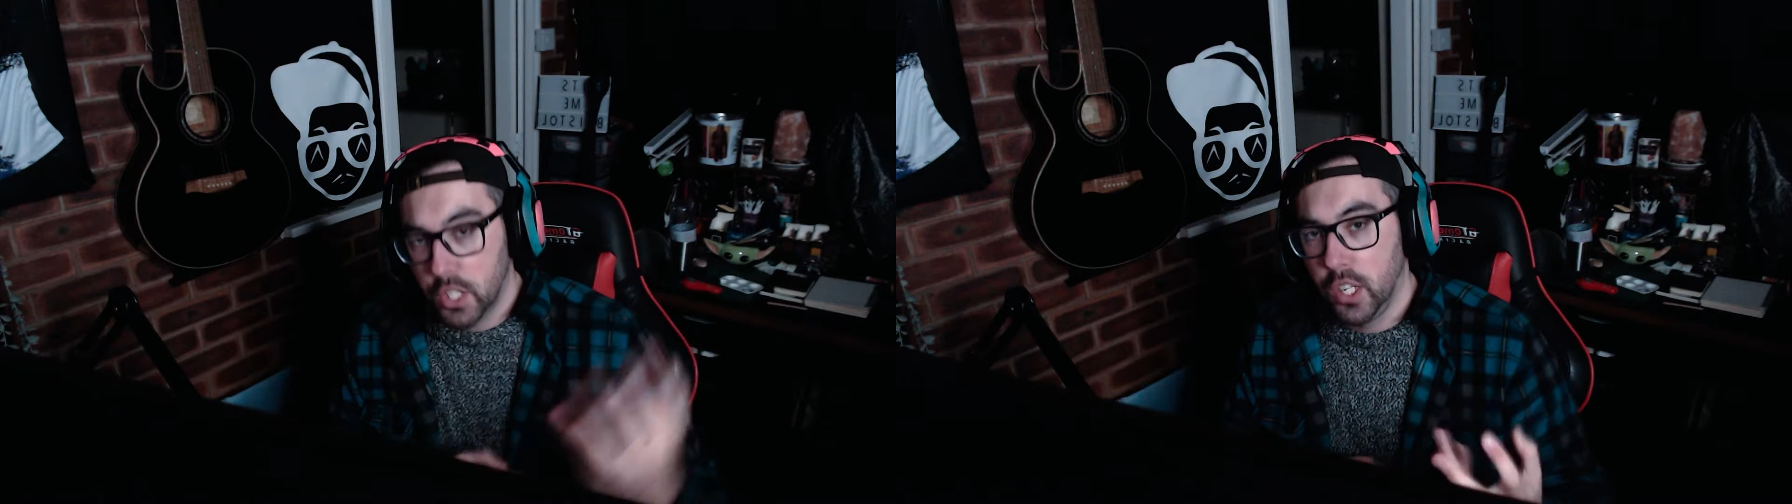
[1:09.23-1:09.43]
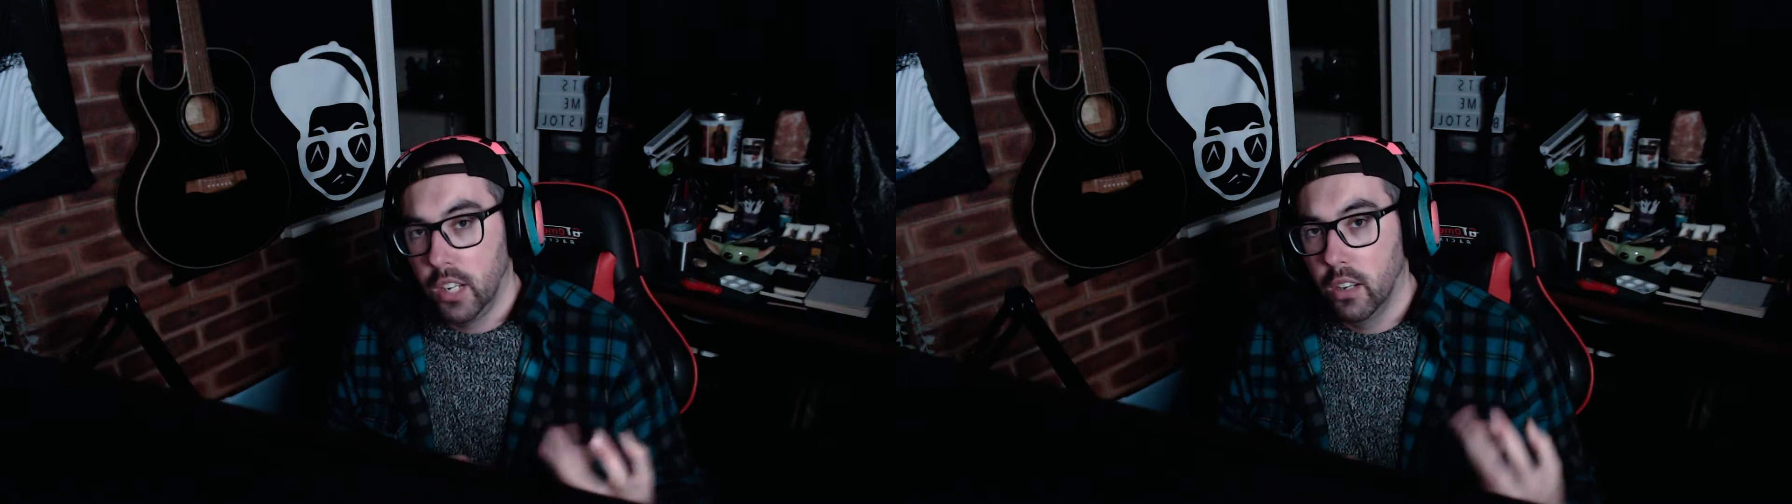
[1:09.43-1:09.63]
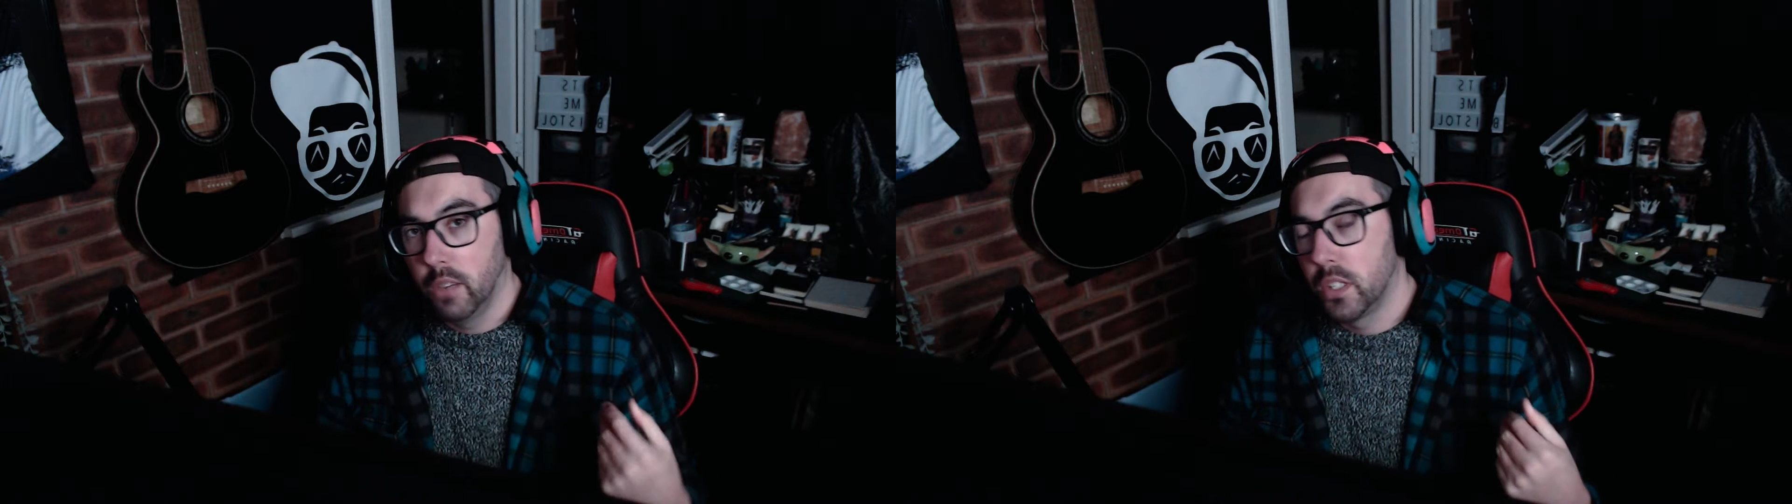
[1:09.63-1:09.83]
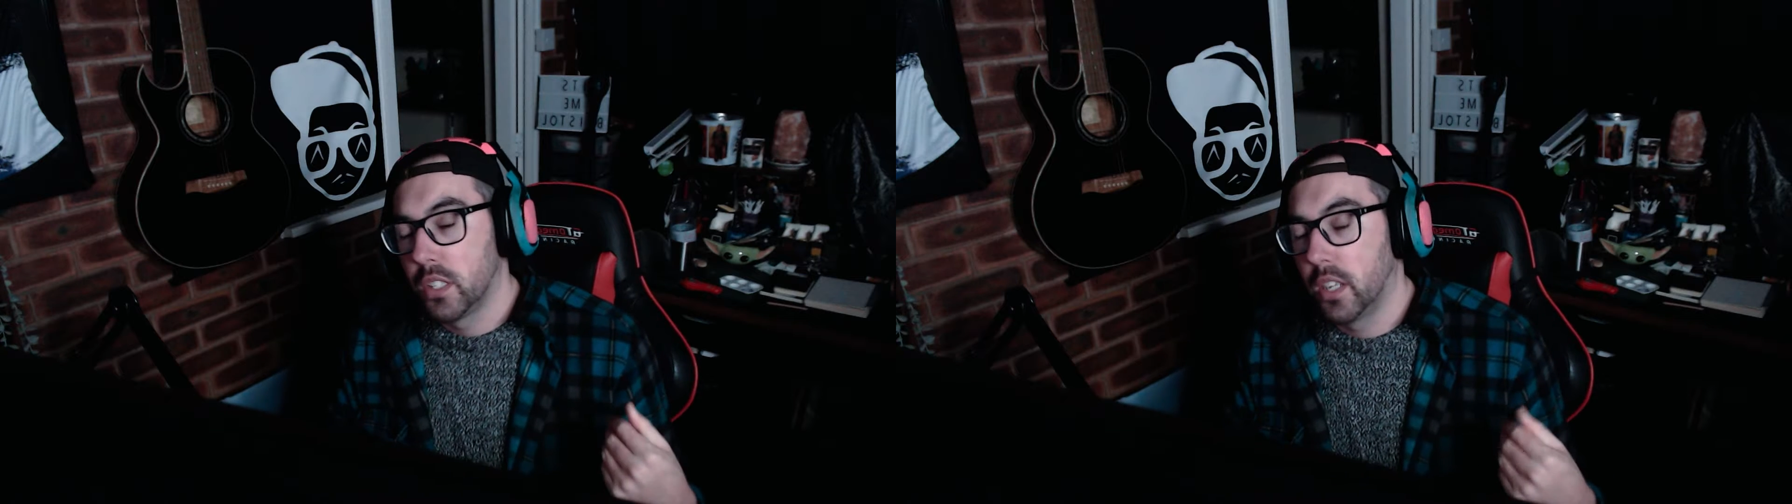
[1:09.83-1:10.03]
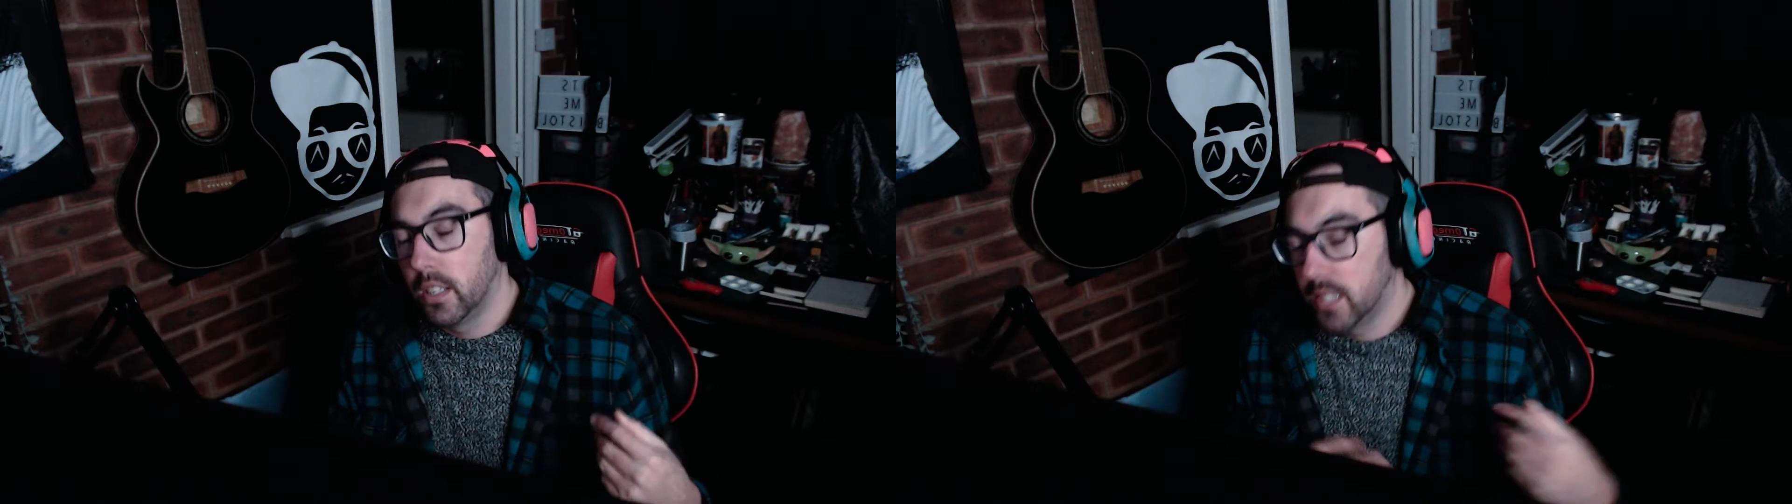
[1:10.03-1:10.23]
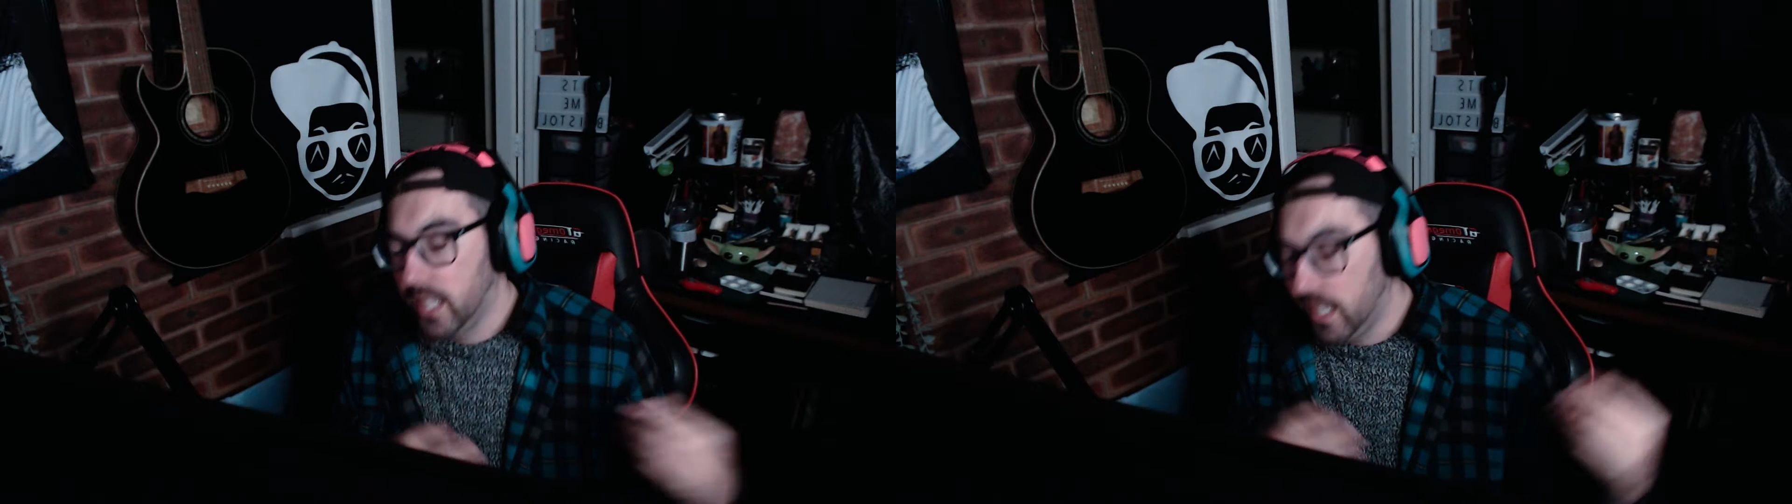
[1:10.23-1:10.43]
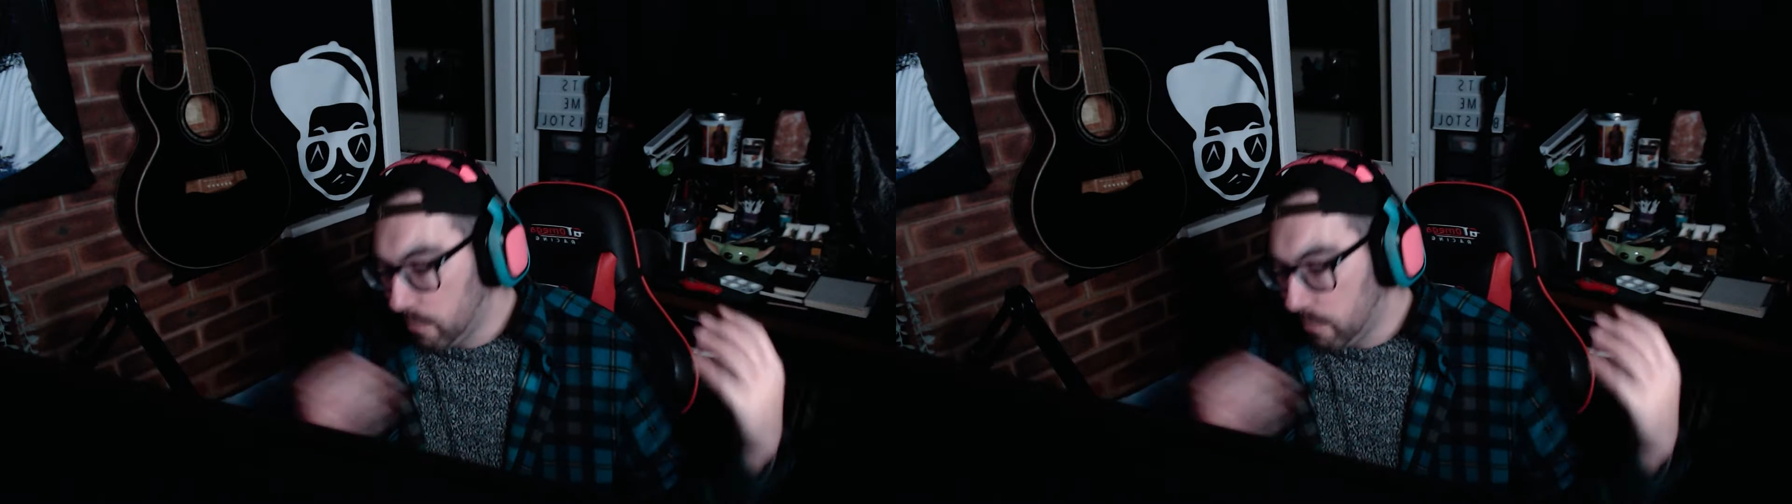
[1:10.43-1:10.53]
year I've decided to take